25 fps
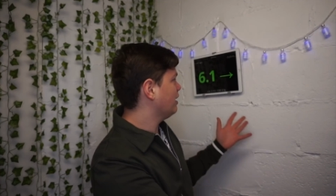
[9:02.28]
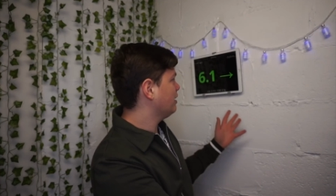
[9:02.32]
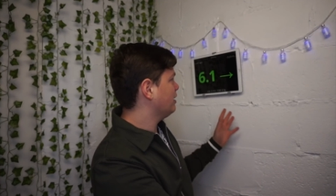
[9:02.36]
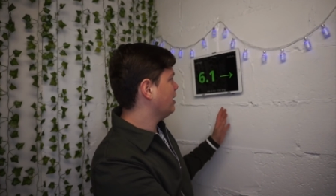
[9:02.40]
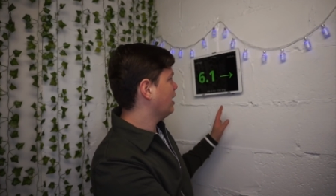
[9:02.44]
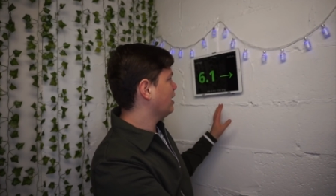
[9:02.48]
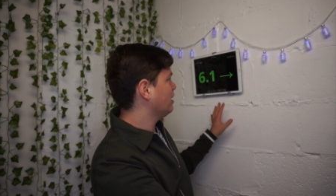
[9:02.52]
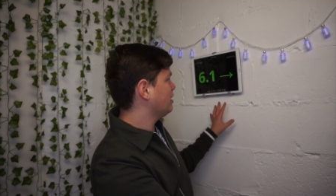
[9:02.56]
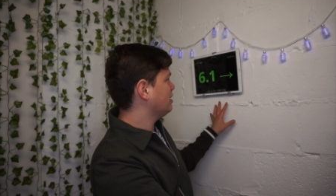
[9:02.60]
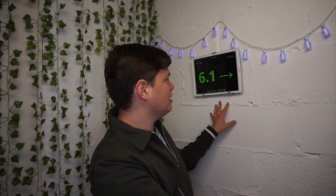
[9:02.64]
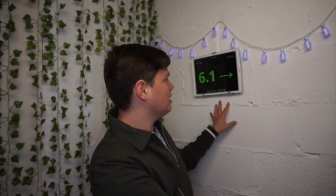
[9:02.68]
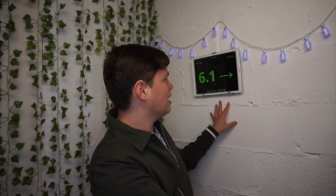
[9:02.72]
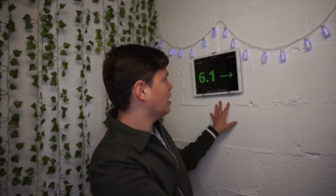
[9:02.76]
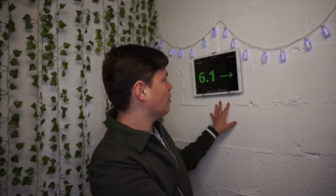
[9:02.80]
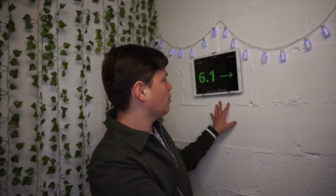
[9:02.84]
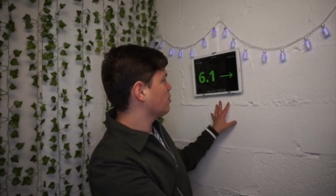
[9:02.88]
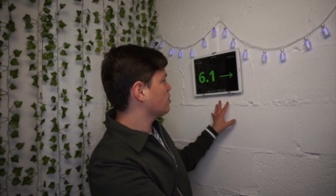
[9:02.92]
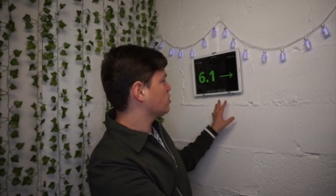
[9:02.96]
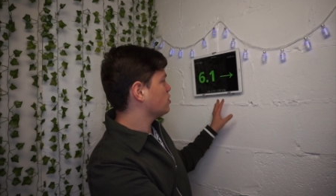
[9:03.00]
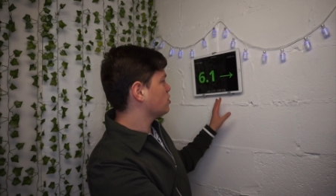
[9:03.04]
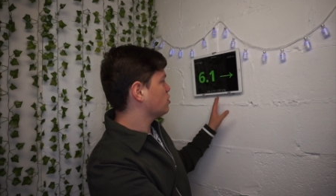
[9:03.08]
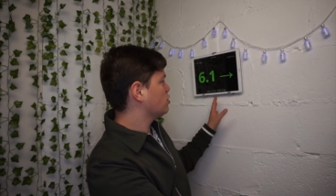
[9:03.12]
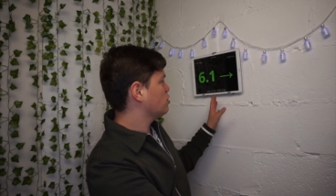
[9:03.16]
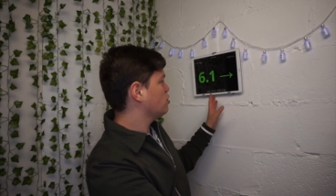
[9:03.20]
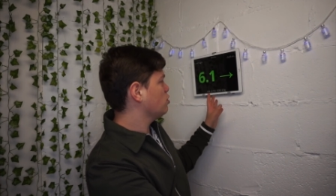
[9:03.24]
and the idea
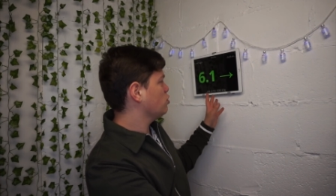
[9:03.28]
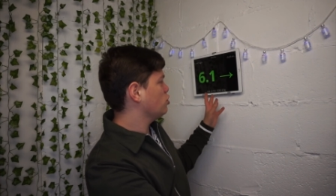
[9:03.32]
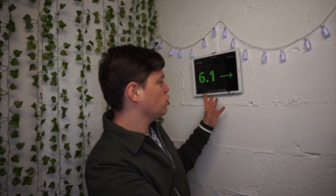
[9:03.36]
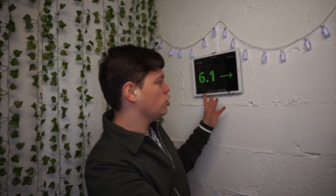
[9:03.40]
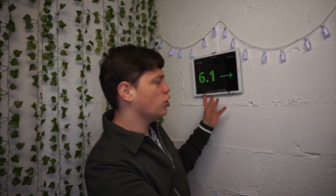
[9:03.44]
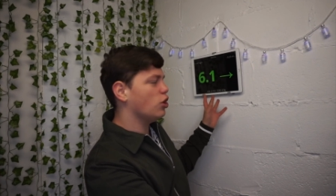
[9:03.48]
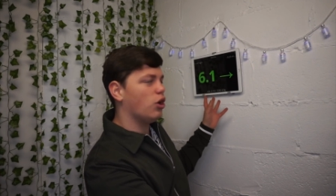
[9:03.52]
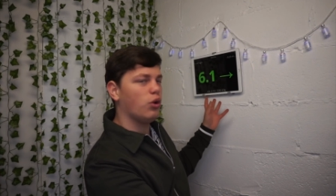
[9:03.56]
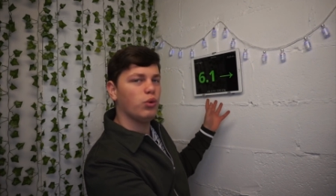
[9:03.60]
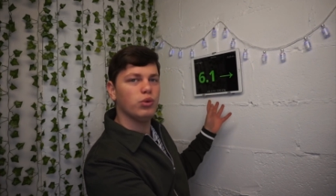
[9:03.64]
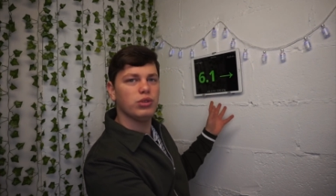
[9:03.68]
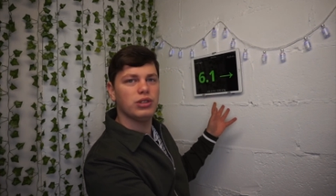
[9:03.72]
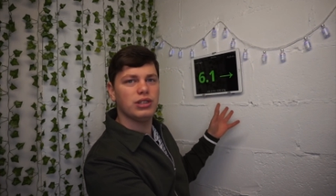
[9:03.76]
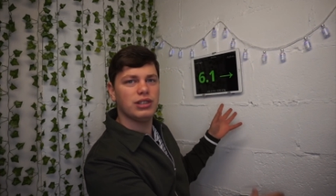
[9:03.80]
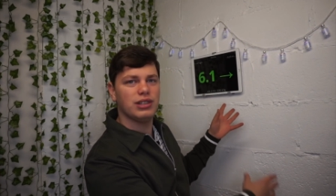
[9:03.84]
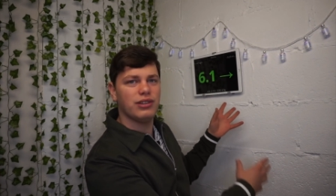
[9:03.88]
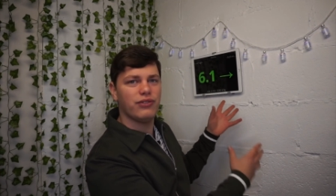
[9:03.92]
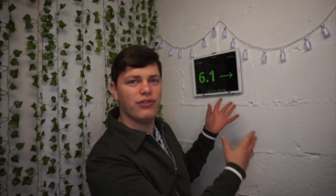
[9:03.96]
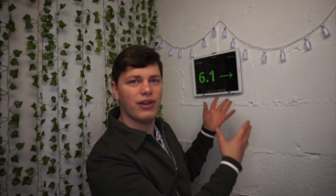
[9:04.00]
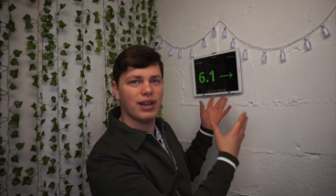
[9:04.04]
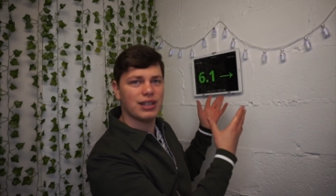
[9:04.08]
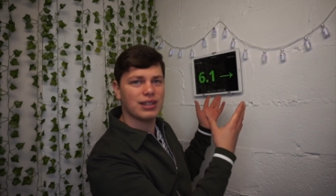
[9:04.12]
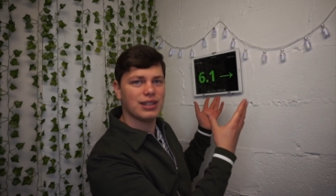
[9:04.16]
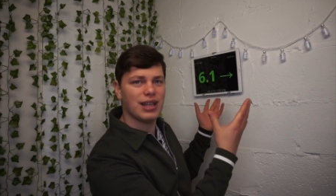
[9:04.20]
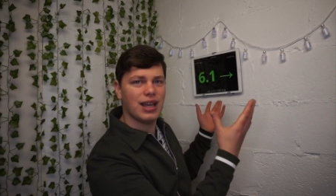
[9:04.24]
was to show
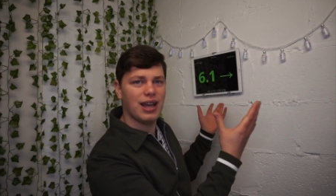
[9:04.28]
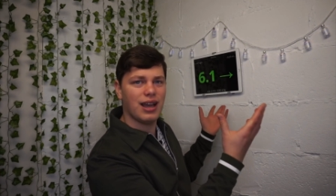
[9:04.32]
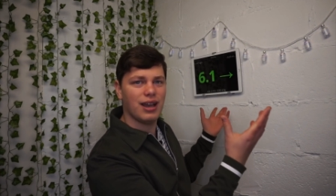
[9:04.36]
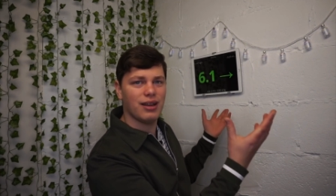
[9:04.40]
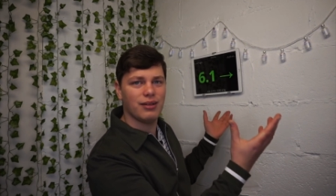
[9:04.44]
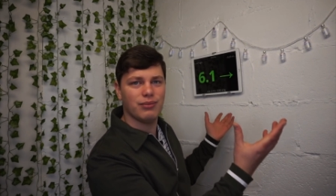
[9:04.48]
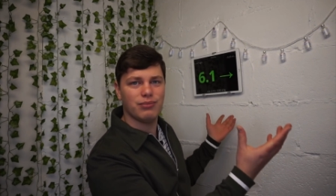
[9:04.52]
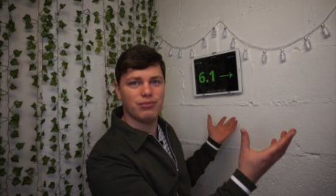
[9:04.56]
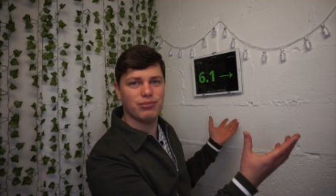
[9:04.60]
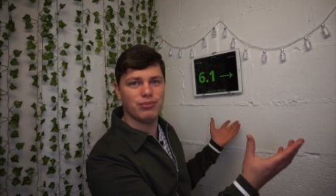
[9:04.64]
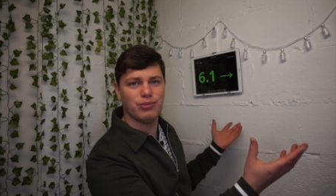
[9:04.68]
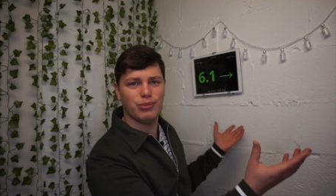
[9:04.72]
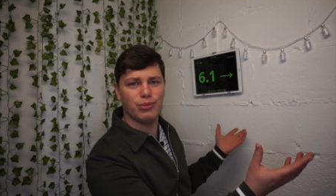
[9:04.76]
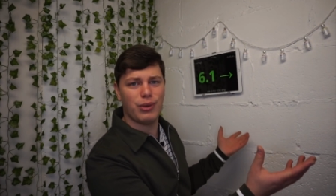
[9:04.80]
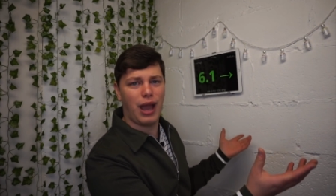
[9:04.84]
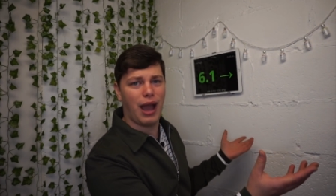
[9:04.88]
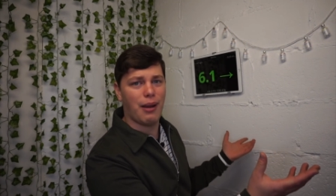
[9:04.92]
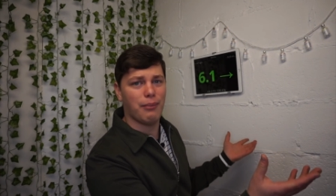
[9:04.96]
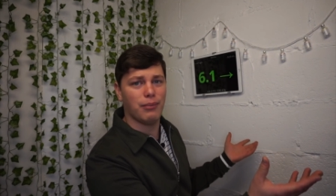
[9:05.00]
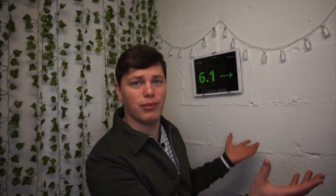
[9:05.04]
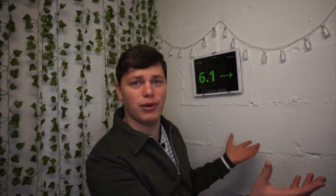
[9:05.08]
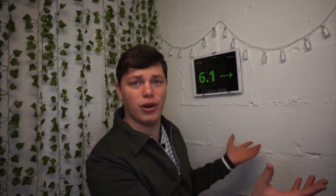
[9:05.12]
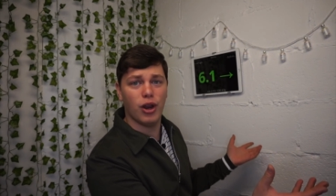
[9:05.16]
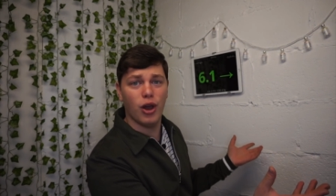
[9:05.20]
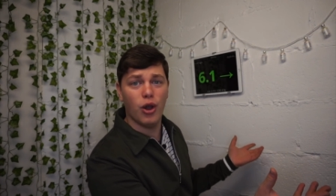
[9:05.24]
the fact that
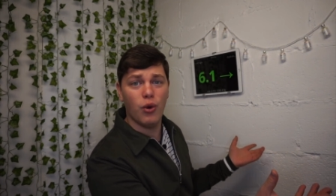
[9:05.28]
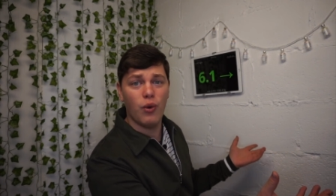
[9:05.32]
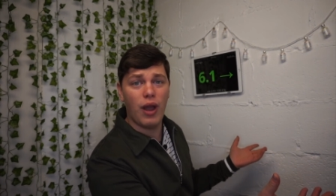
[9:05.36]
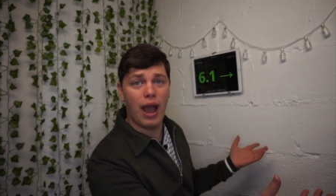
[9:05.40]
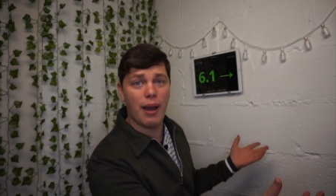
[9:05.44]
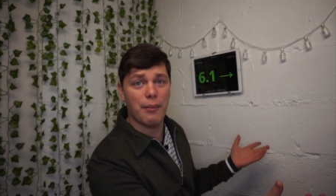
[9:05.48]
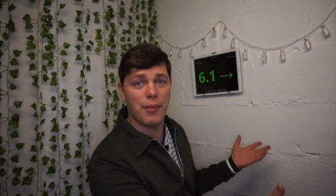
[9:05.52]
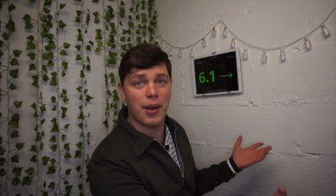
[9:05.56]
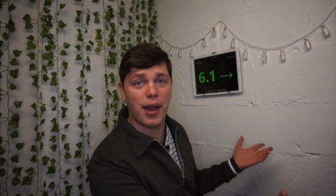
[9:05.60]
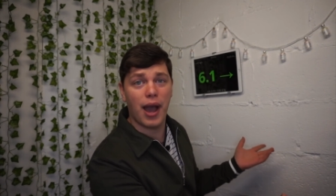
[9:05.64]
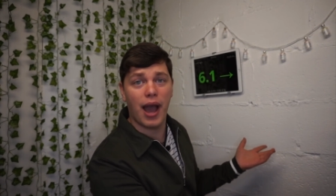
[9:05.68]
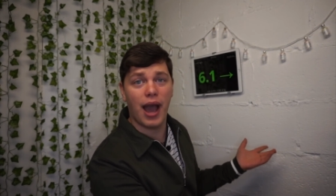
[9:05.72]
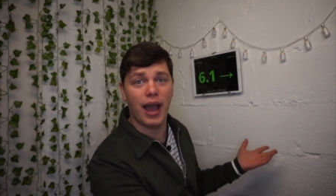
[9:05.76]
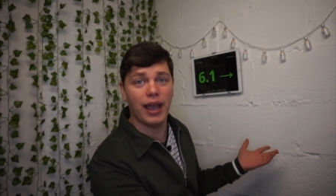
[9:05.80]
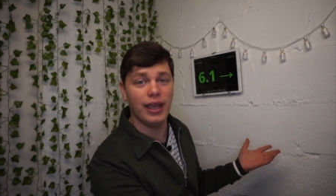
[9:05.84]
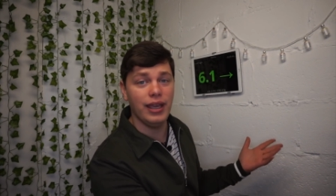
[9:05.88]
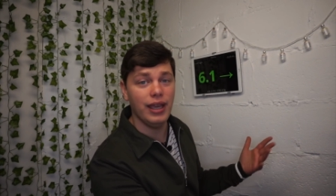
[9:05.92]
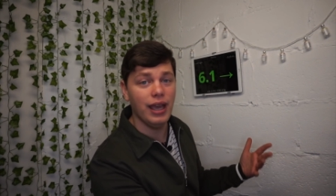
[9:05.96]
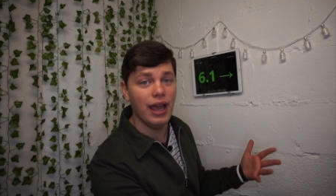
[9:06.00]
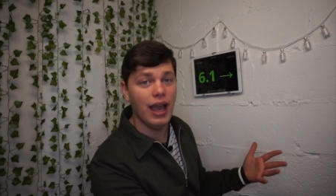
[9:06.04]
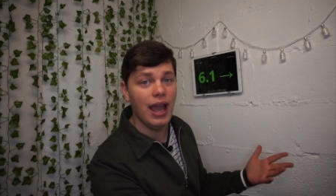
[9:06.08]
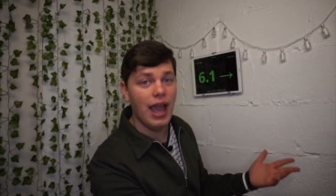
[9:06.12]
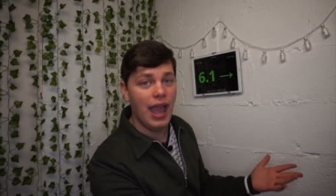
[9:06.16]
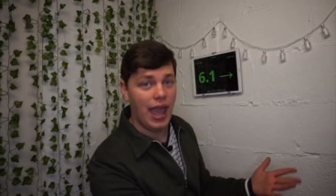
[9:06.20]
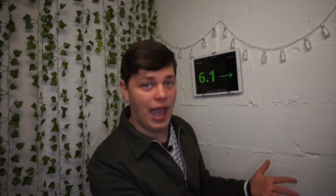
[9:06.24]
I'm low, I'm
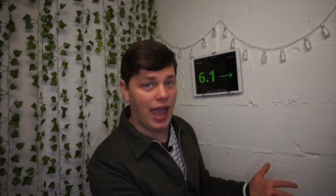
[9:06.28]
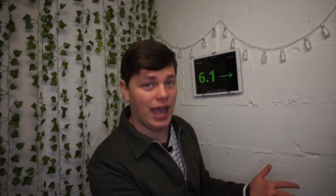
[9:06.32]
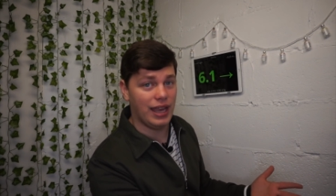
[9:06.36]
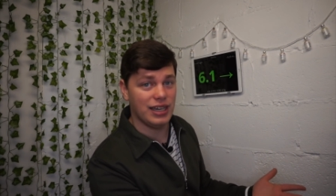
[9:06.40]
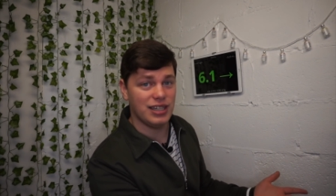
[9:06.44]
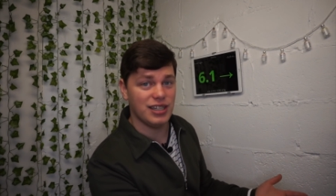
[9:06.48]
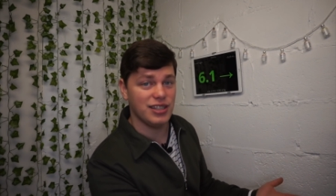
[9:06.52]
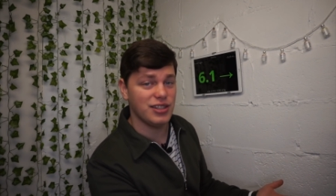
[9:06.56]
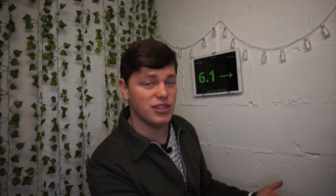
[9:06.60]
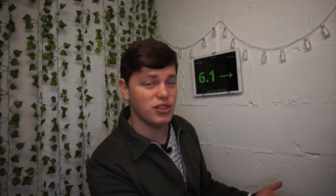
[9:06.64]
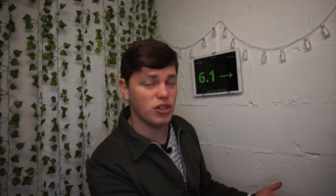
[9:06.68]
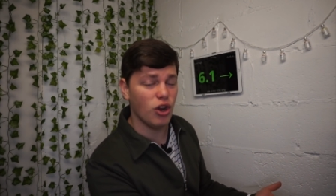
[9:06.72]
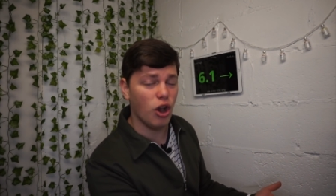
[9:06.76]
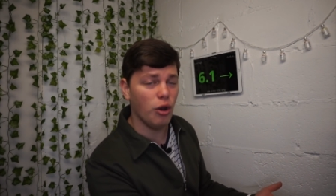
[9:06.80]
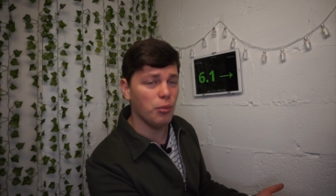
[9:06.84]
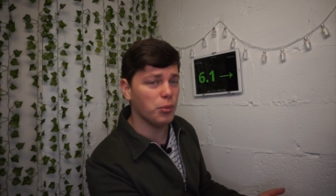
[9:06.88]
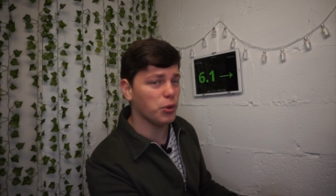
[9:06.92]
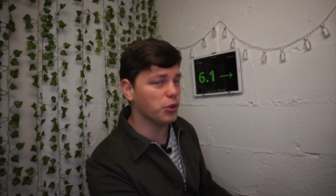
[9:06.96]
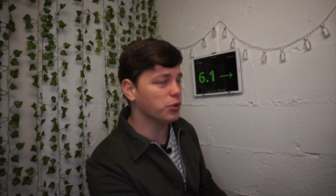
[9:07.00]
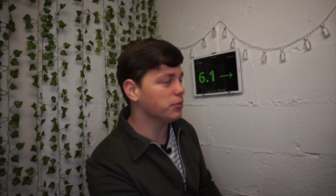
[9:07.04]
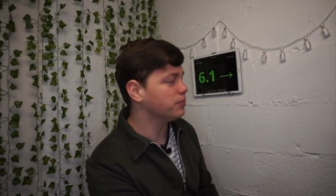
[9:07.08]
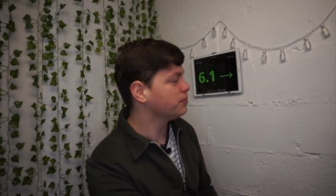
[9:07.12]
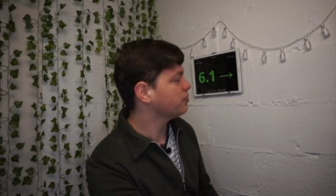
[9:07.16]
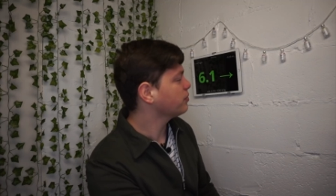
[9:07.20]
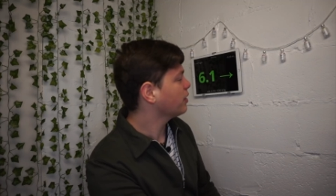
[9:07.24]
high, and it's
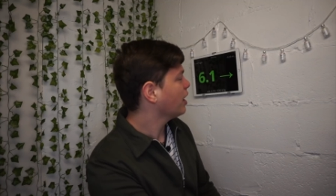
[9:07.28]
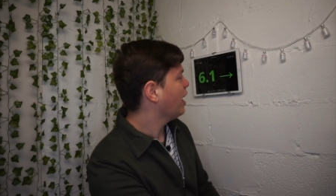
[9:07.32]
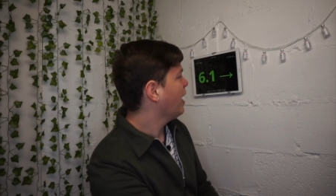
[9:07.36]
normal.